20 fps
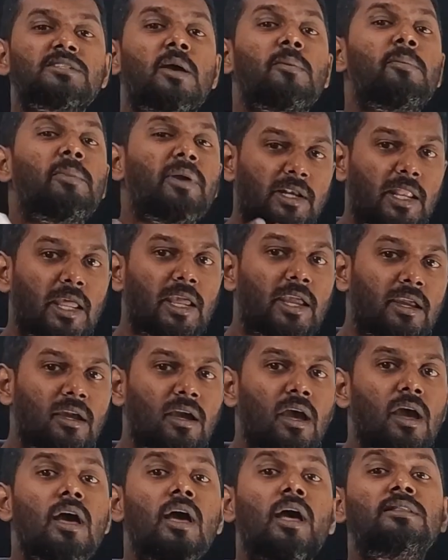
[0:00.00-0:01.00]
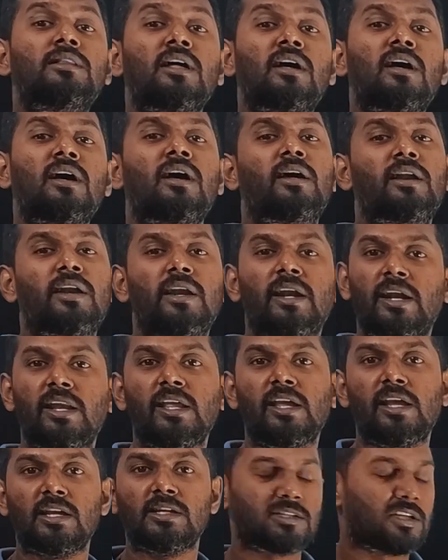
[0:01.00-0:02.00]
is emitting the
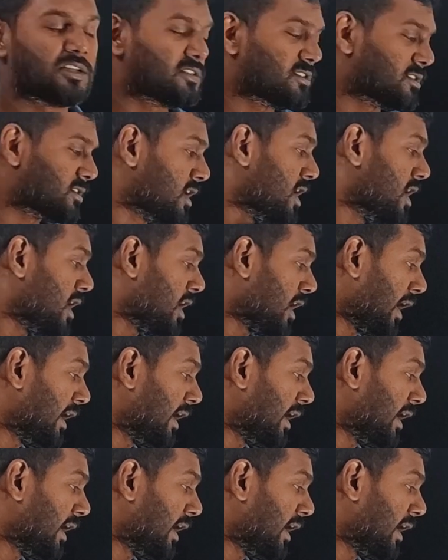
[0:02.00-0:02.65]
radiations,